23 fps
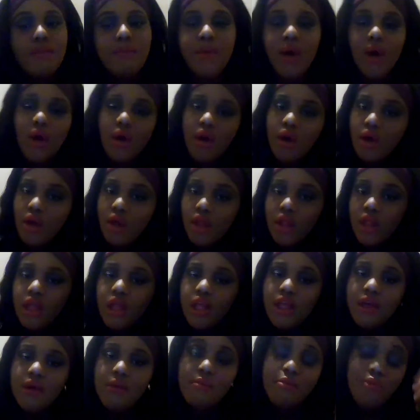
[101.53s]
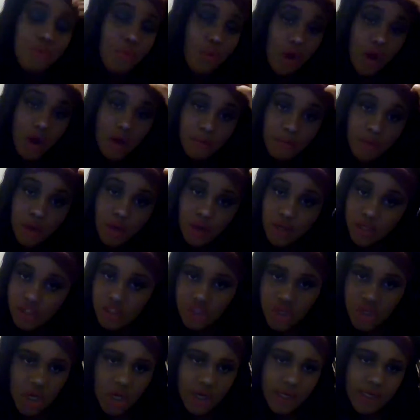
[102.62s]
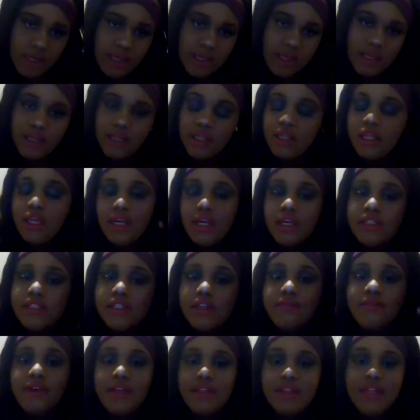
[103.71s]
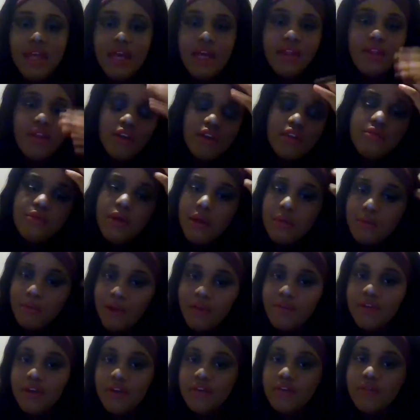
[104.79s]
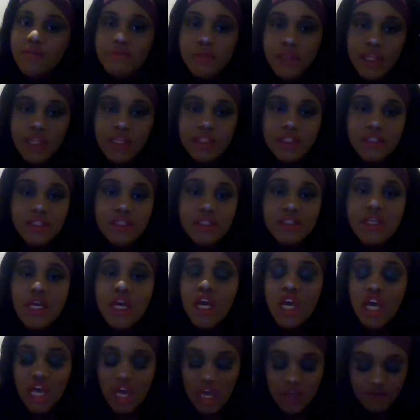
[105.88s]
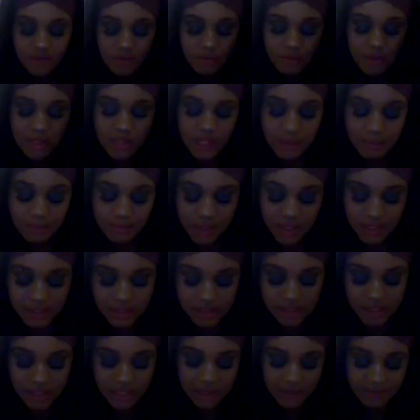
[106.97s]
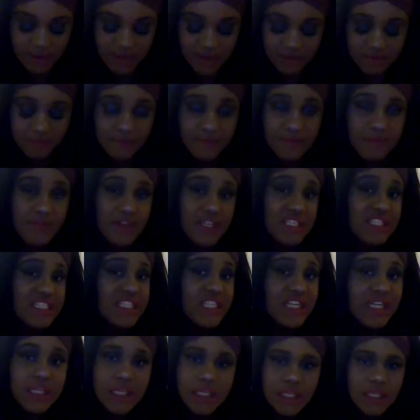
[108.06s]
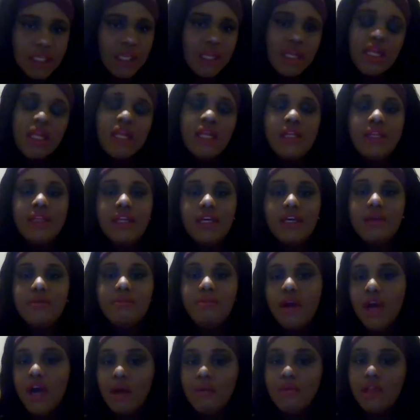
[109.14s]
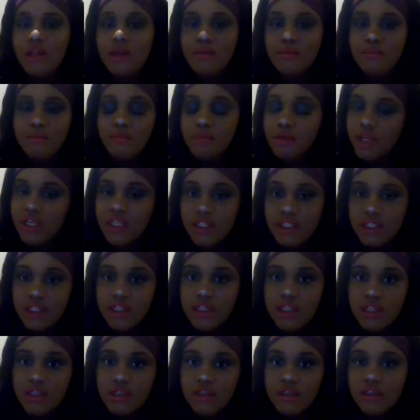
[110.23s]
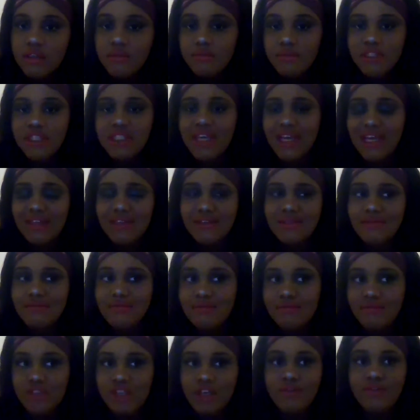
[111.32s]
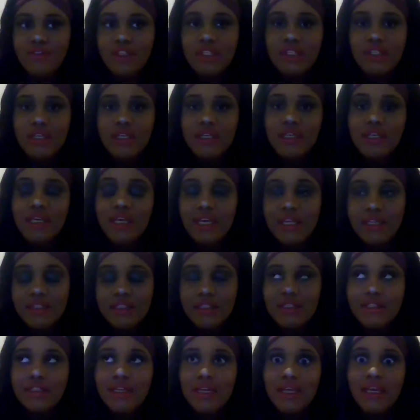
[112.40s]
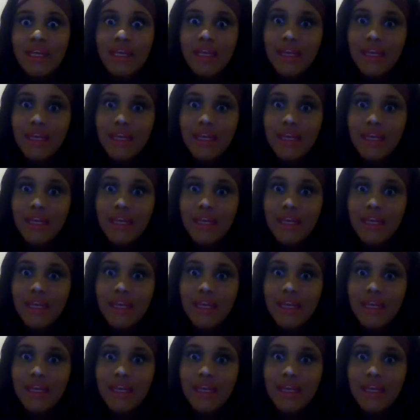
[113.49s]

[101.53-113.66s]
mall, Walmart, Target, yeah, stuff like that. Those are probably my favorite places. If you mean like places that I have visited, then probably Branson, besides Jefferson City, Kansas,